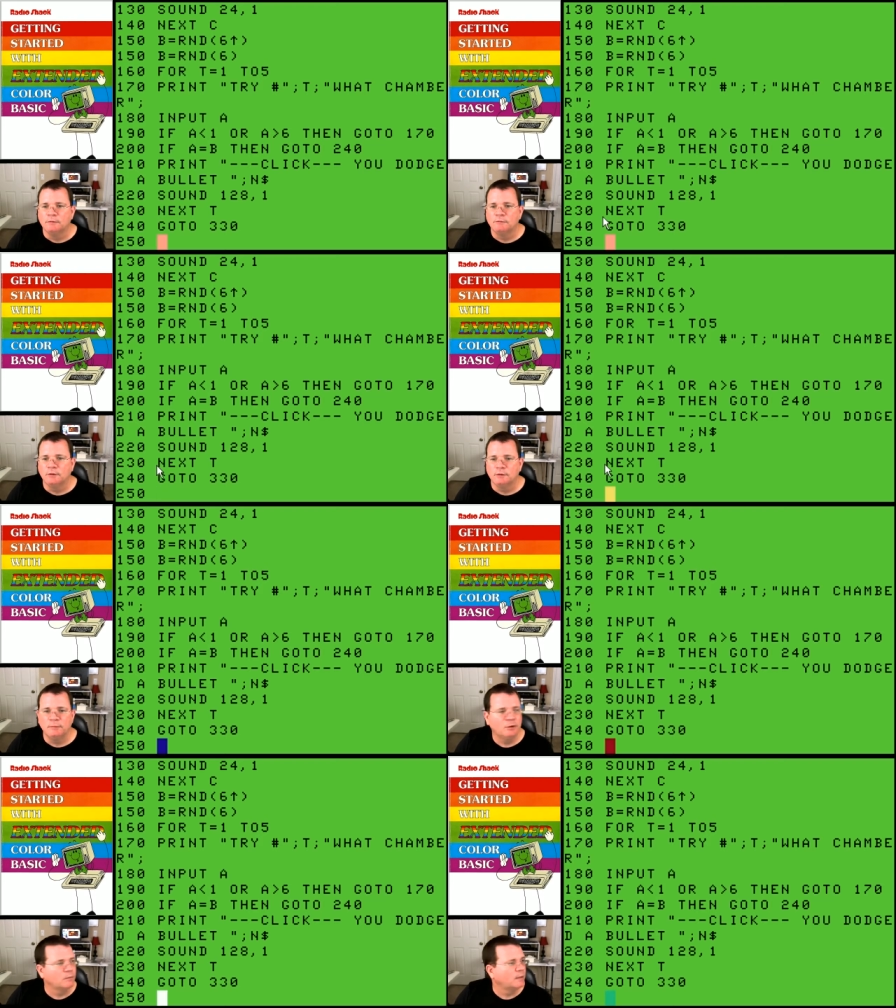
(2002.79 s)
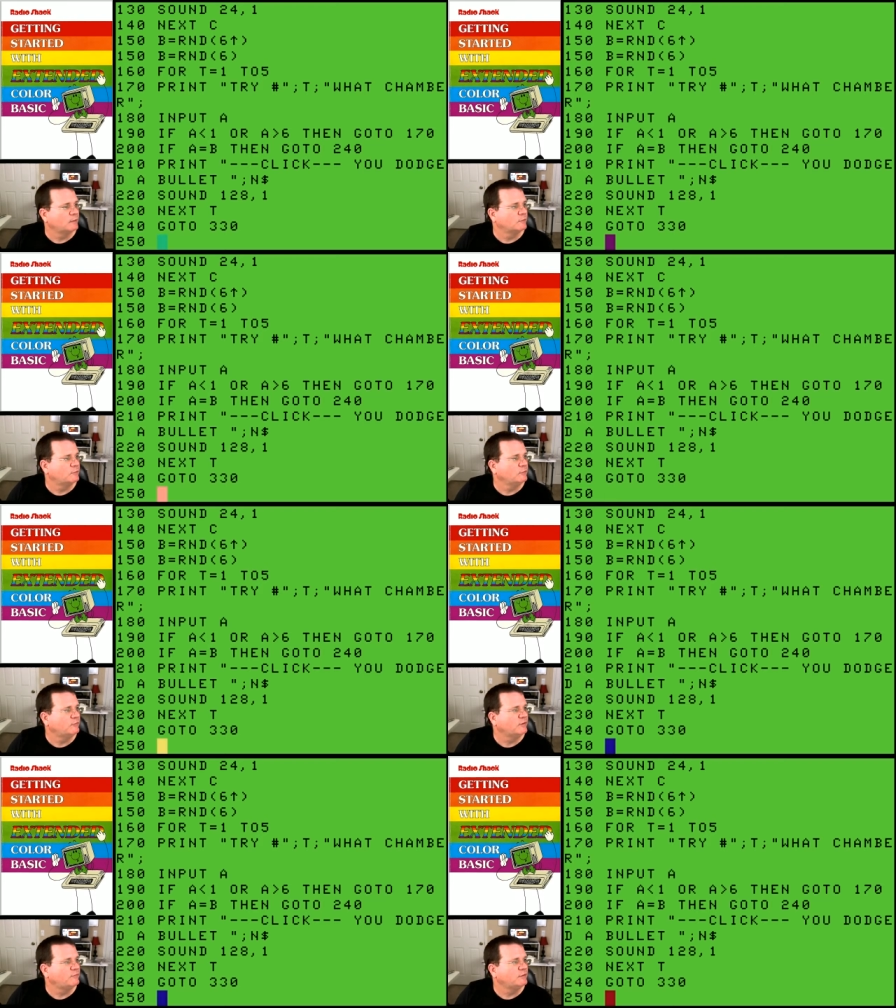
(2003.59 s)
So let me go back to
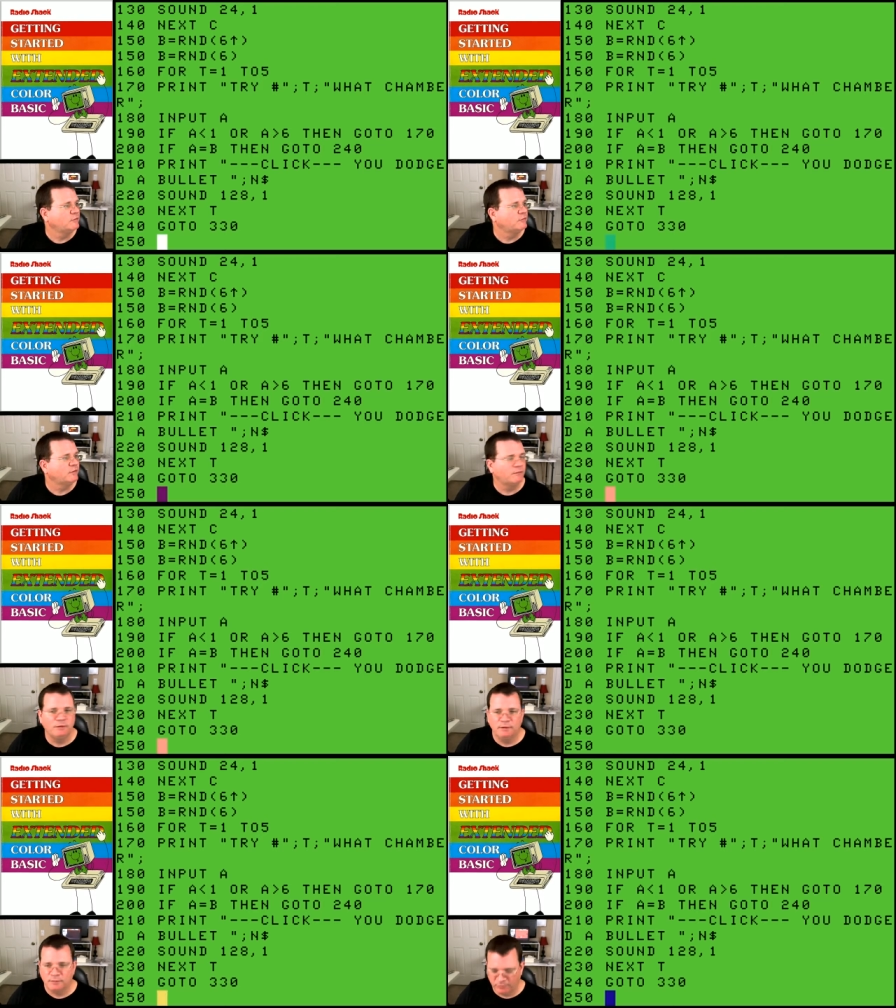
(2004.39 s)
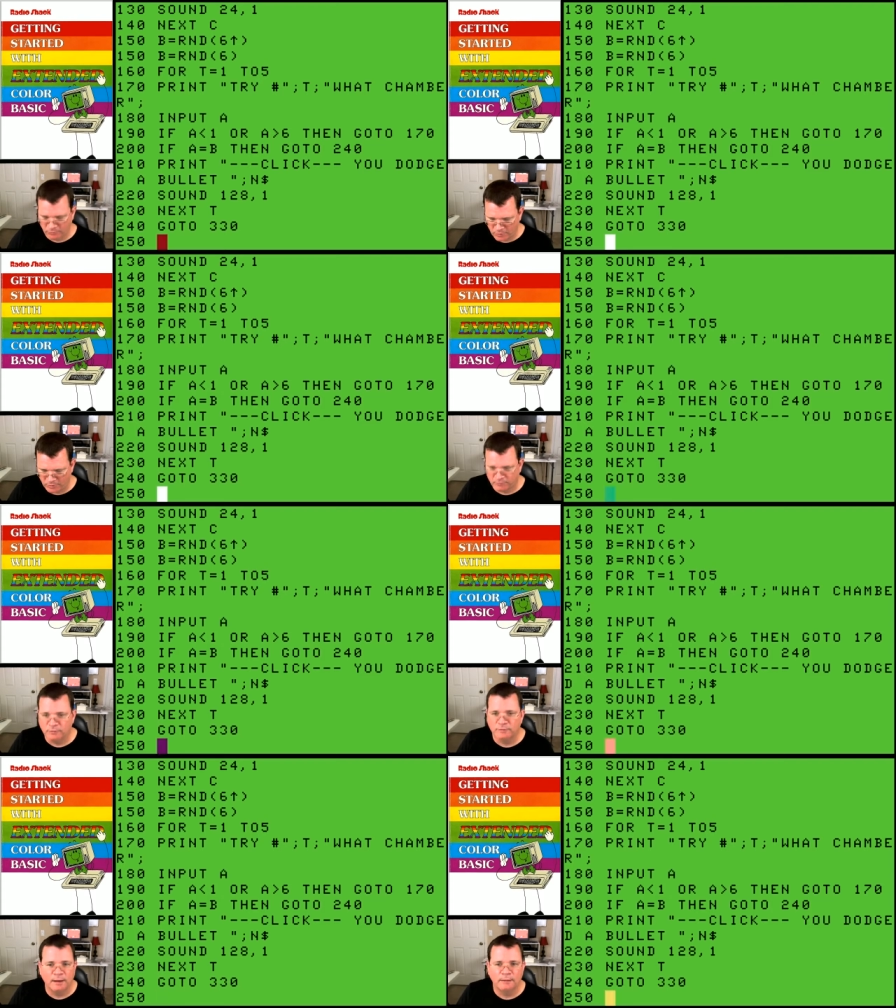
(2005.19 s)
250. 250, before I
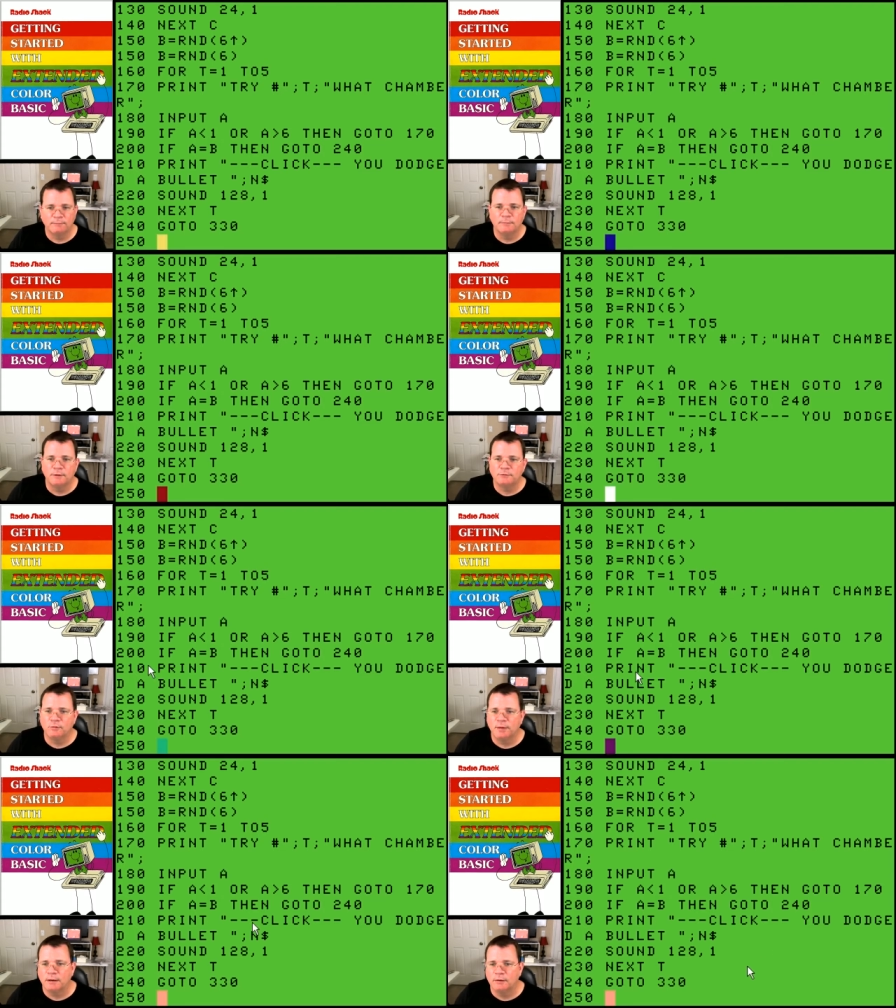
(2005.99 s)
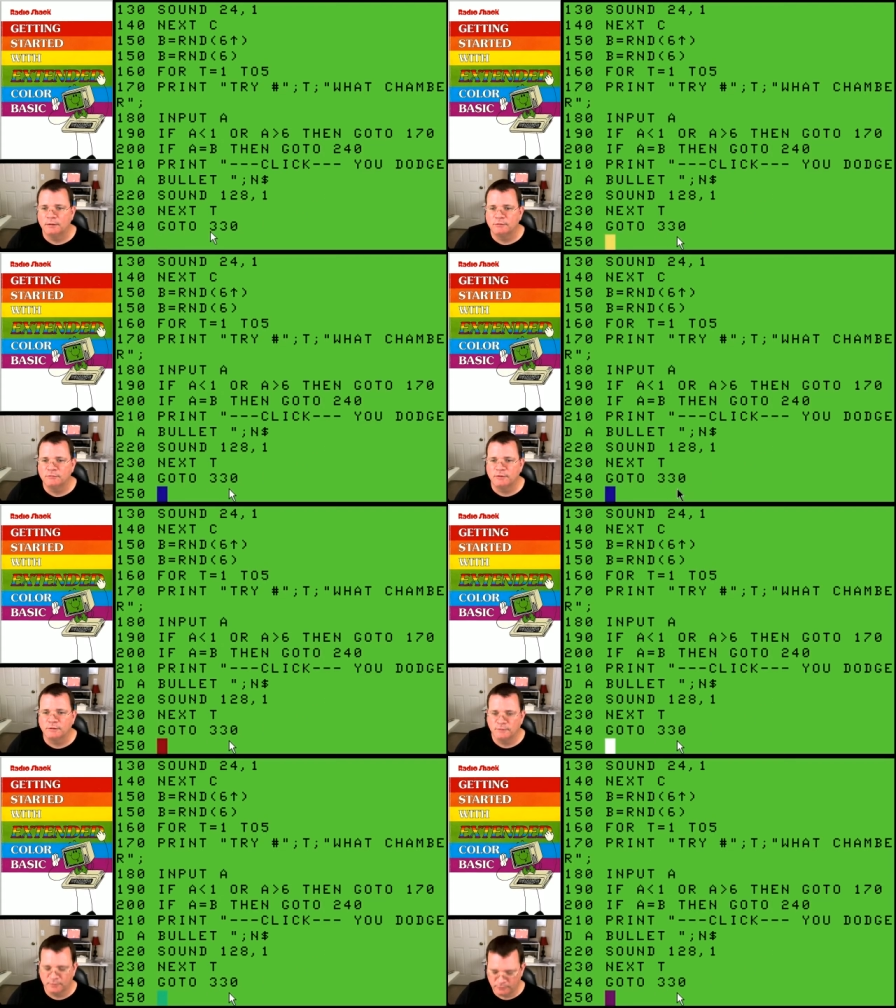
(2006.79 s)
do that, let's go back here and let's
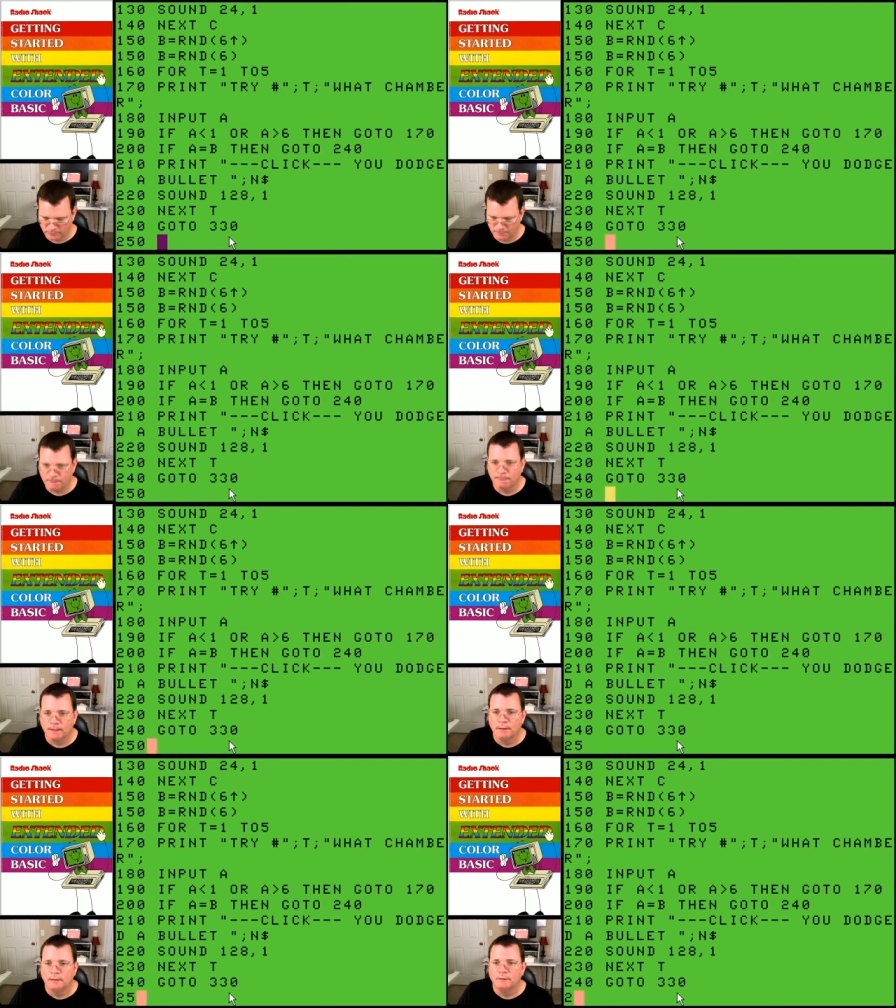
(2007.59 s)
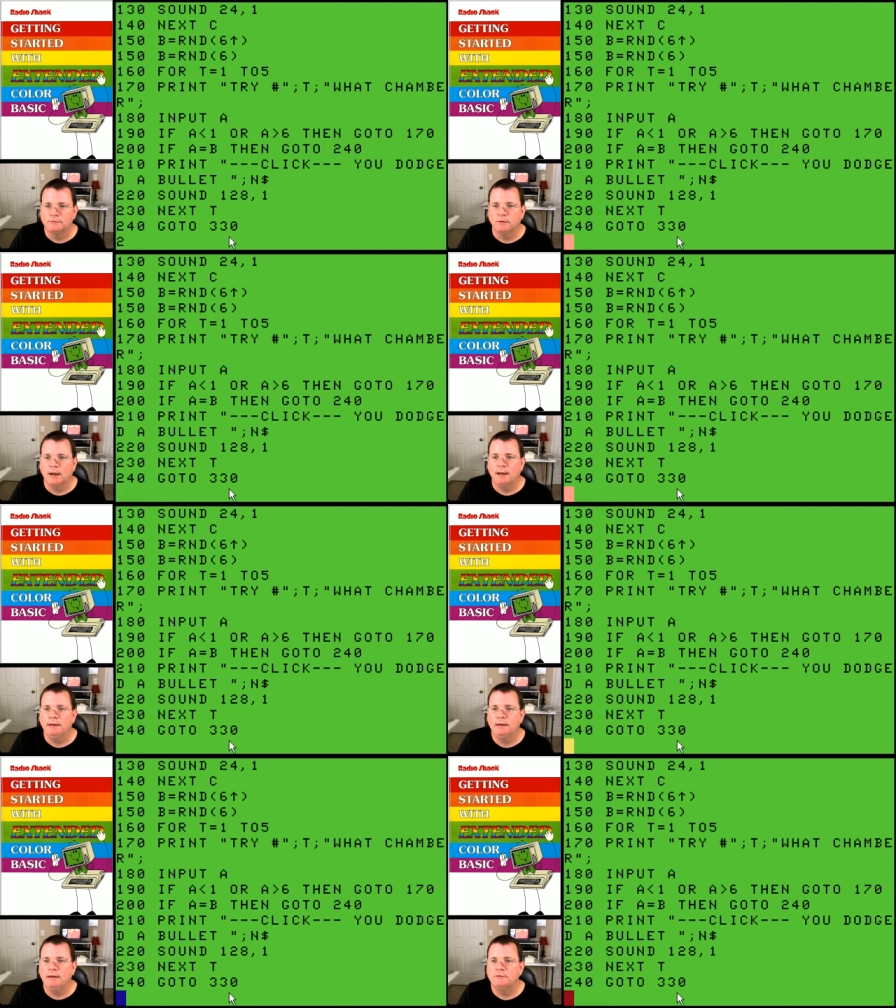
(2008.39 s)
fix this. So I
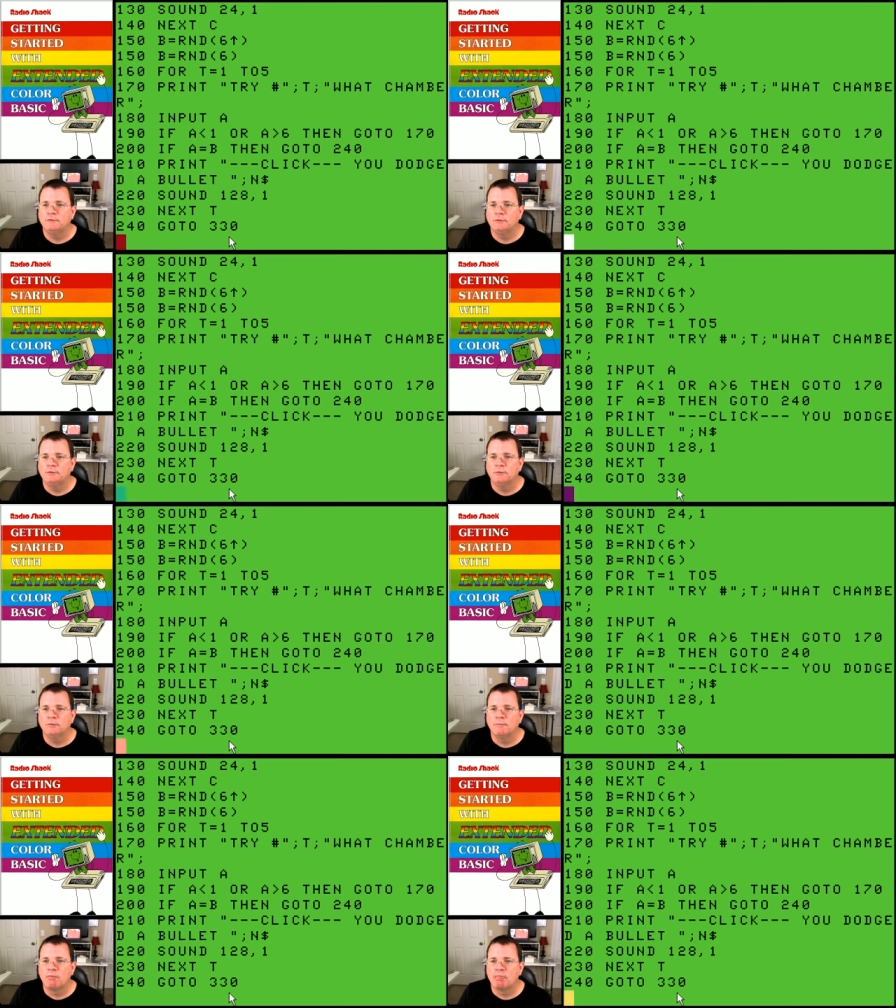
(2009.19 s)
need to